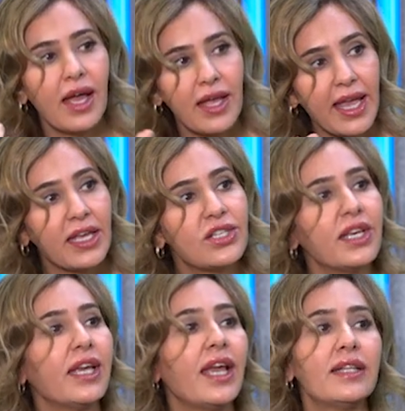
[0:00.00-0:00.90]

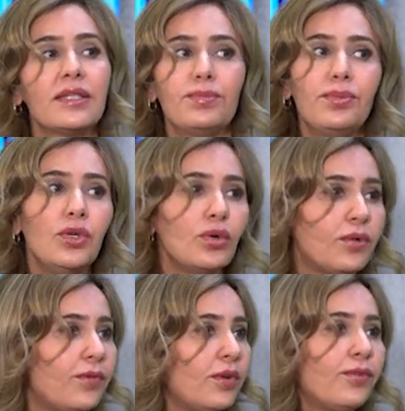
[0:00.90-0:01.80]
aging, it's
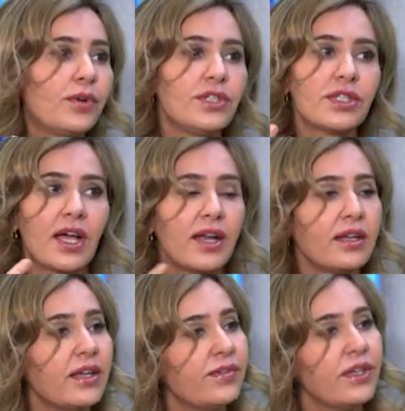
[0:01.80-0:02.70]
beautiful for just kind of
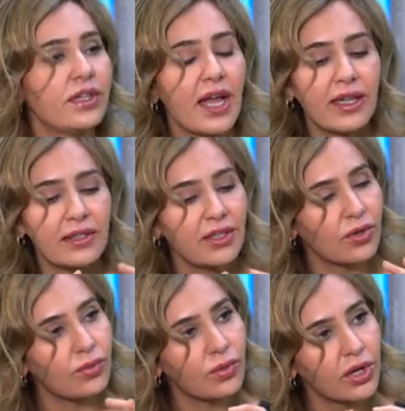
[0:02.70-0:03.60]
giving that,
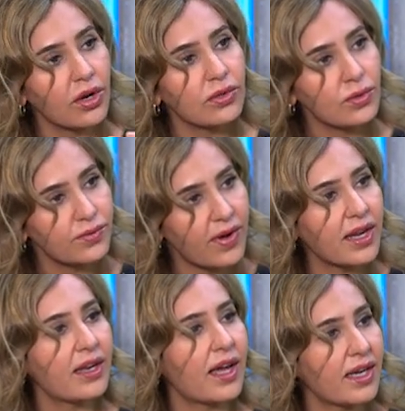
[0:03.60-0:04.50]
working on those
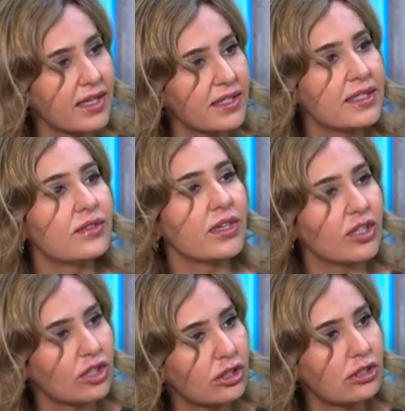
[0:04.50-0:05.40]
fine lines and
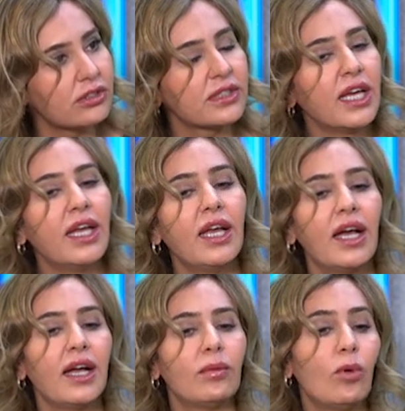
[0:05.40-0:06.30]
wrinkles,
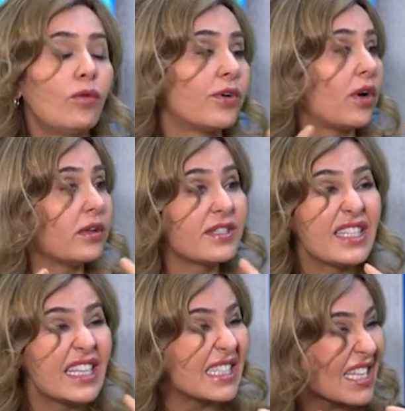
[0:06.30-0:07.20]
overall
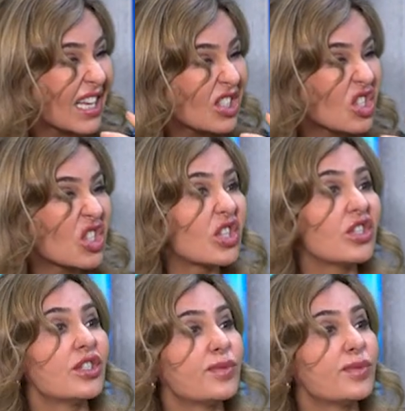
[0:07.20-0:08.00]
skin textures,